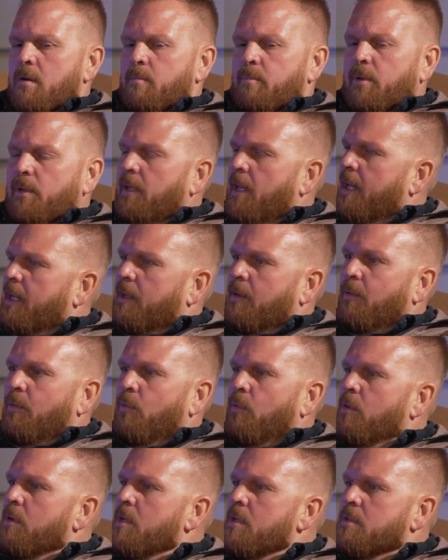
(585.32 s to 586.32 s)
But like,
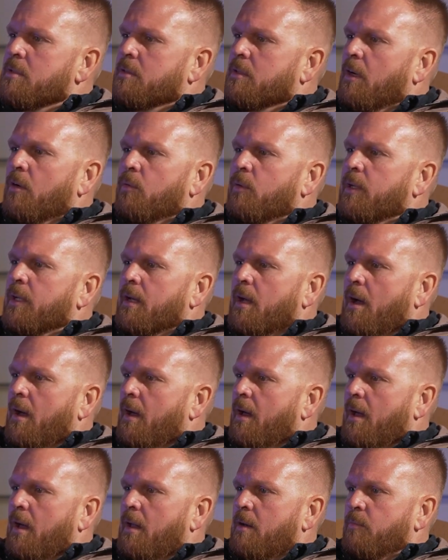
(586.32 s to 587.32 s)
what is going
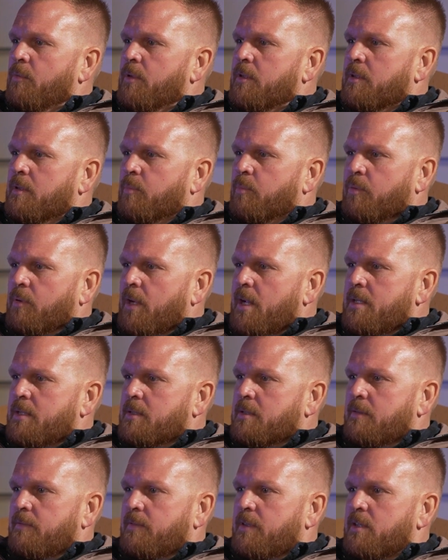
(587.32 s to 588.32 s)
on with the
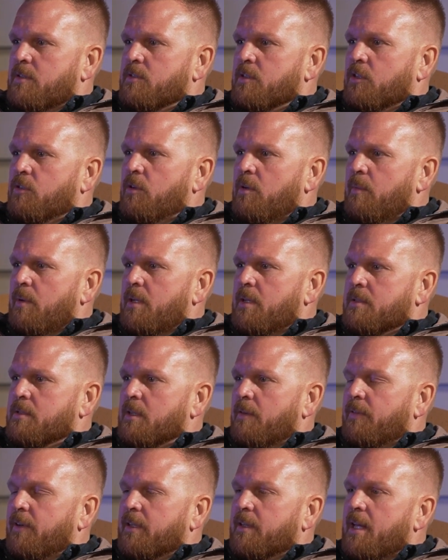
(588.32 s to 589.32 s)
price of this equipment and
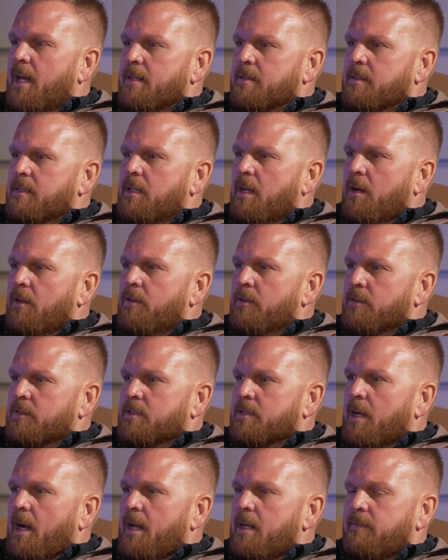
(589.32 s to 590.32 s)
stuff? Like, that's the other
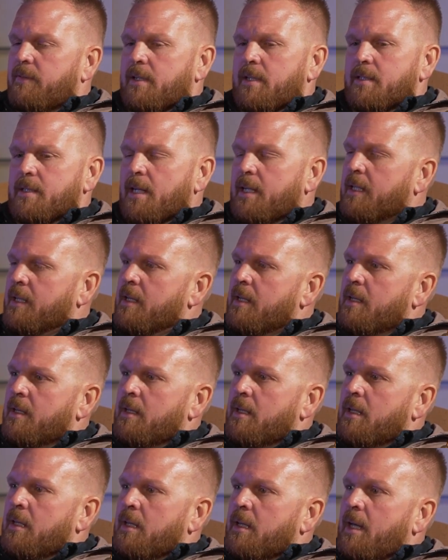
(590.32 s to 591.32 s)
side of it, is like,
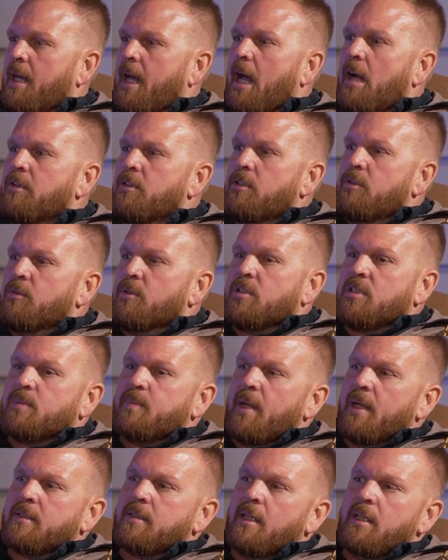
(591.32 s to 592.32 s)
how do you
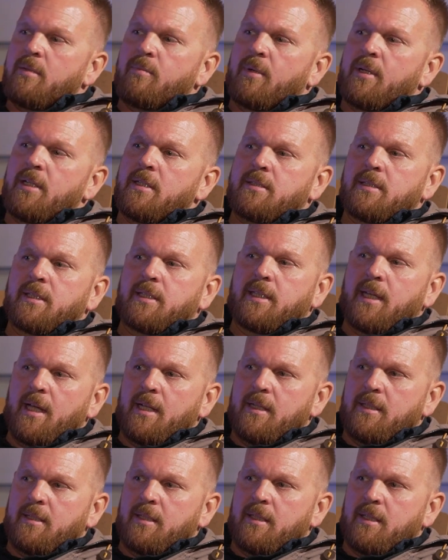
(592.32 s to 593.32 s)
expect anybody to
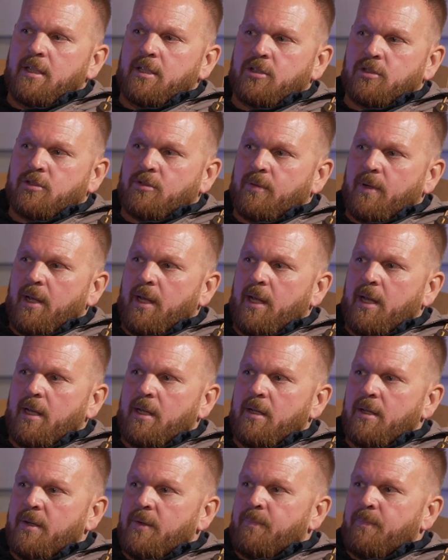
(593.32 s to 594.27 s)
get into this trade